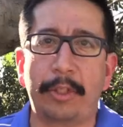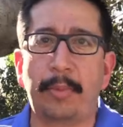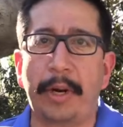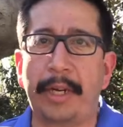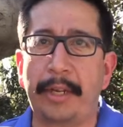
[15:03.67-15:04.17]
was
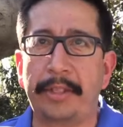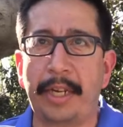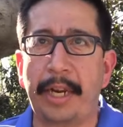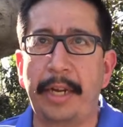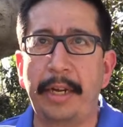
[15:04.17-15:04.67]
parked
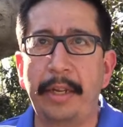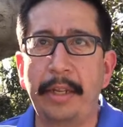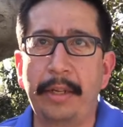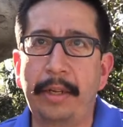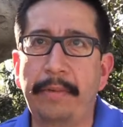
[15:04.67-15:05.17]
outside,
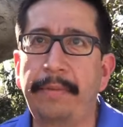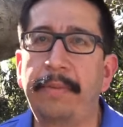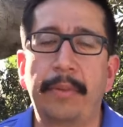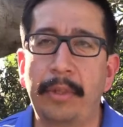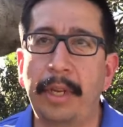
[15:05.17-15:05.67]

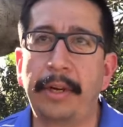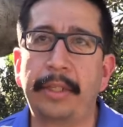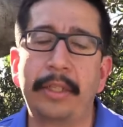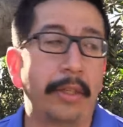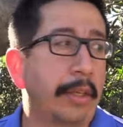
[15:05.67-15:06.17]

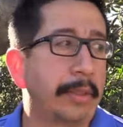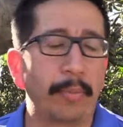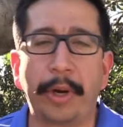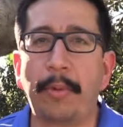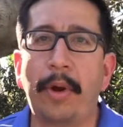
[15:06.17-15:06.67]
next to the
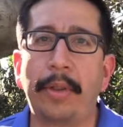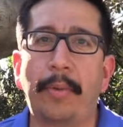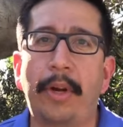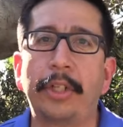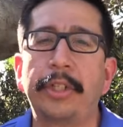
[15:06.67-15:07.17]
brick wall of the
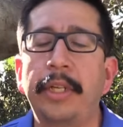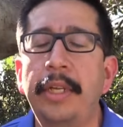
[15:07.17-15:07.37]
wash.